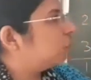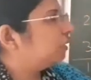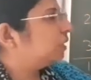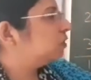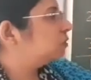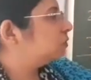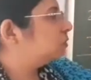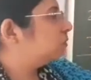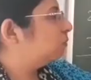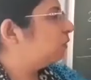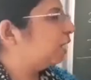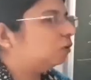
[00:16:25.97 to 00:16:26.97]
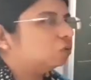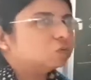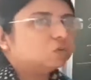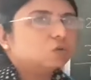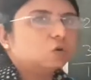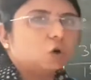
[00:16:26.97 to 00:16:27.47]
but this
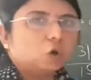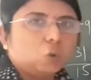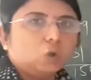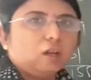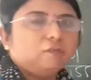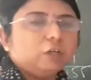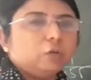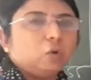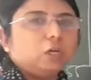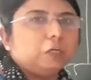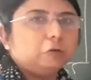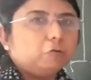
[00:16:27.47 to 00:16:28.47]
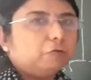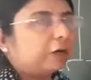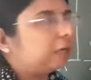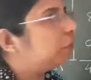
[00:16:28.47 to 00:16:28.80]
values or total we don't need to find,